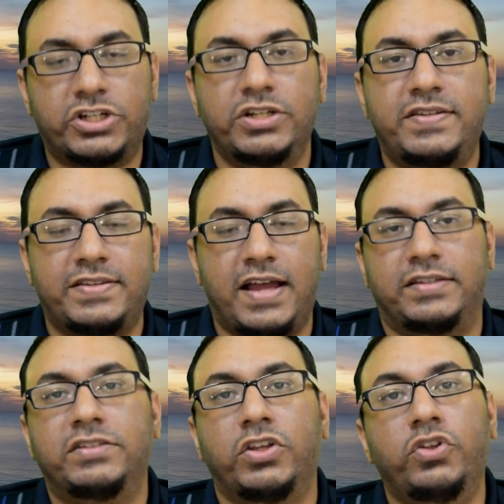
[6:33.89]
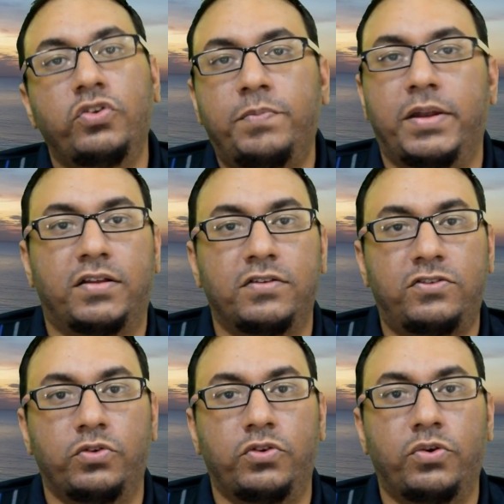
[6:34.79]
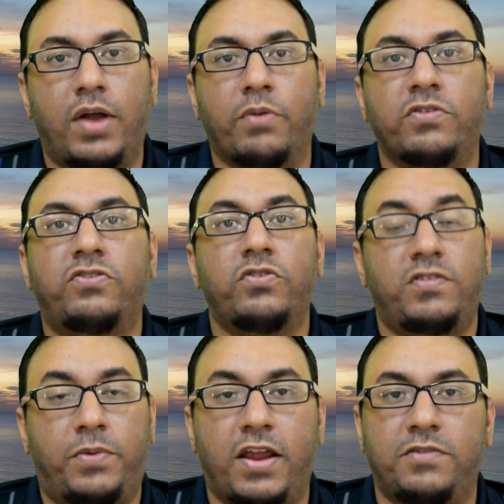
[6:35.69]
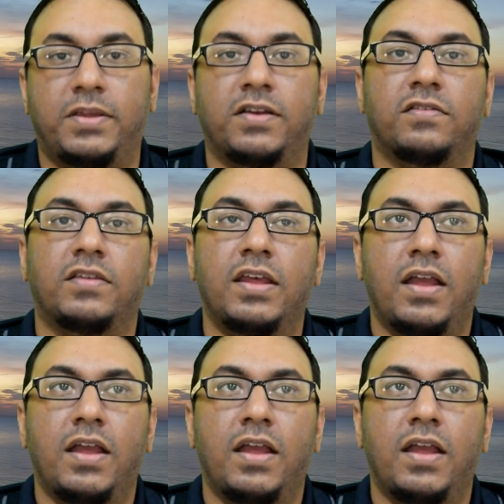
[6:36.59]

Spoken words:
started to use Pinnacle Studio. I was so surprised because